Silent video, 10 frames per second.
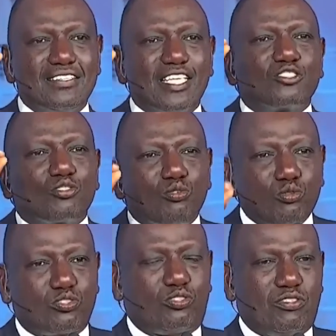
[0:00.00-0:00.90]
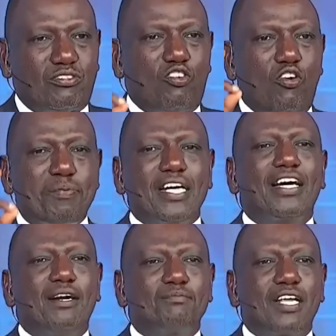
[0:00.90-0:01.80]
the solution.
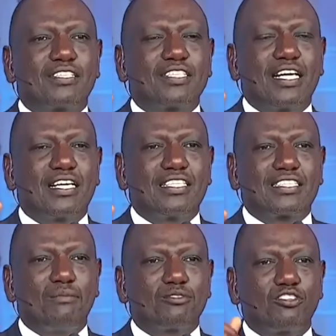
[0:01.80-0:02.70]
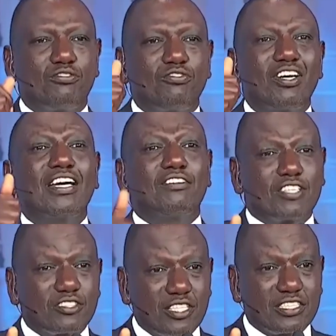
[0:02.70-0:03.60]
Opening up that area in terms of
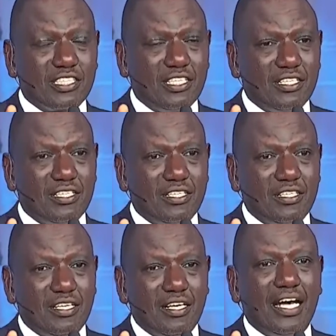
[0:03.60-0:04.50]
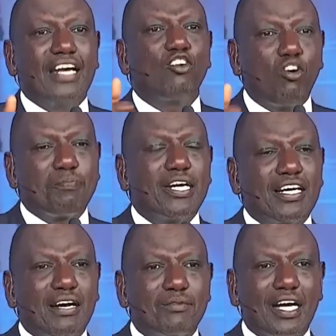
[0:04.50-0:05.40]
infrastructure and
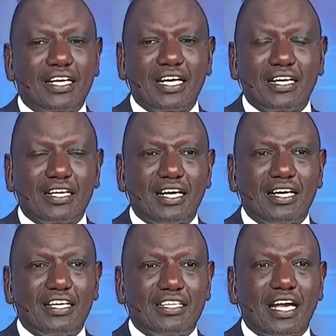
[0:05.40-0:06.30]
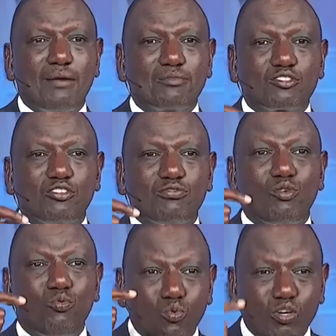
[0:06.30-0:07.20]
opening up that area in terms of
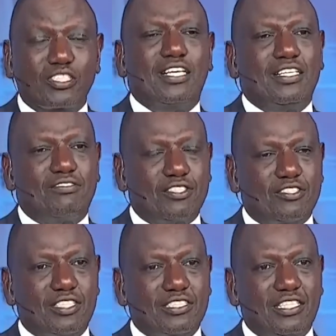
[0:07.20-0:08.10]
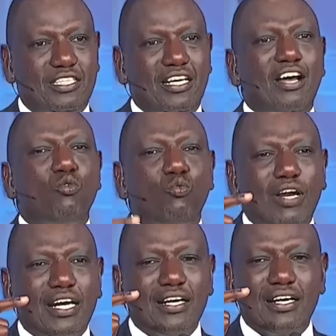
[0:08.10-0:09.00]
water infrastructure
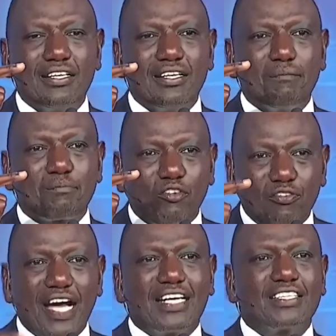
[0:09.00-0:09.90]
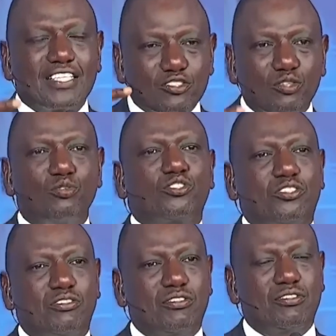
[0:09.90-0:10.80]
will provide the
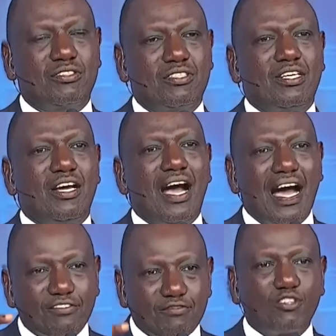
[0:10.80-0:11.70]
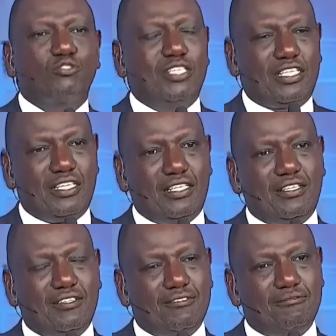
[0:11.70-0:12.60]
solution. Unfortunately,
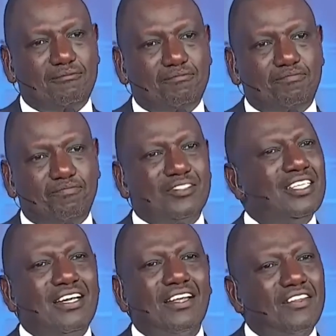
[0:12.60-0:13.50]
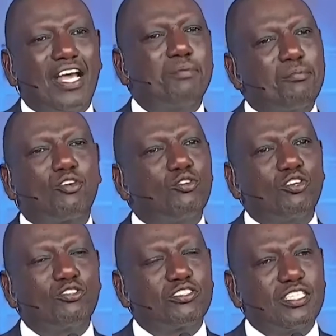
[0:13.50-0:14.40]
there are people who
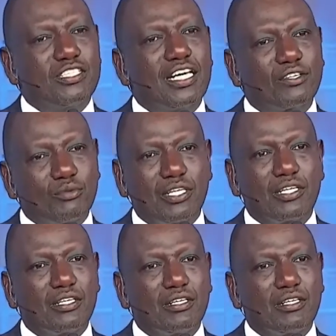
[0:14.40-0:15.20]
don't see it that way.